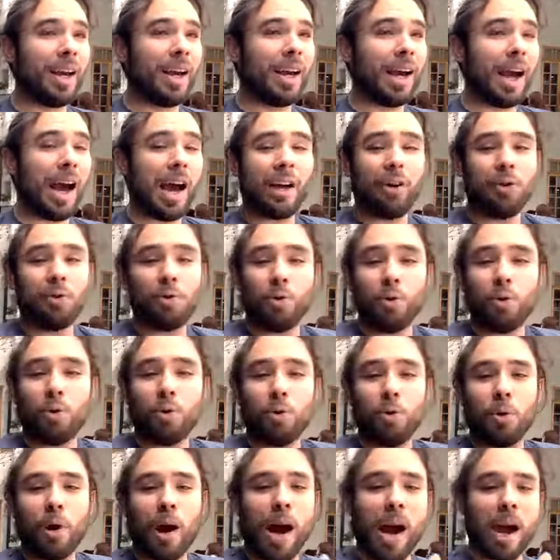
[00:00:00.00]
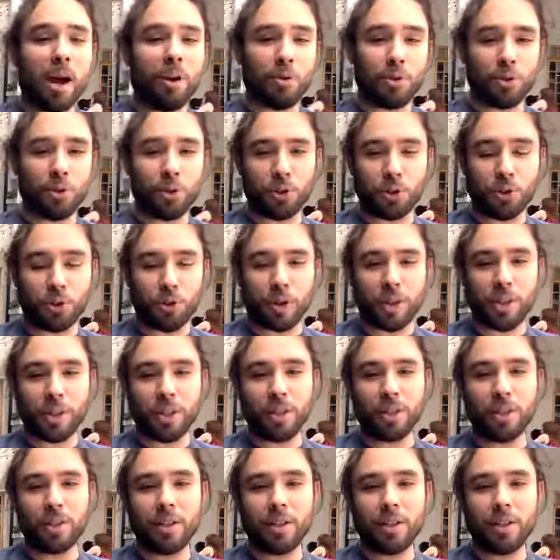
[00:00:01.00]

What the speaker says: I don't know how they're doing it.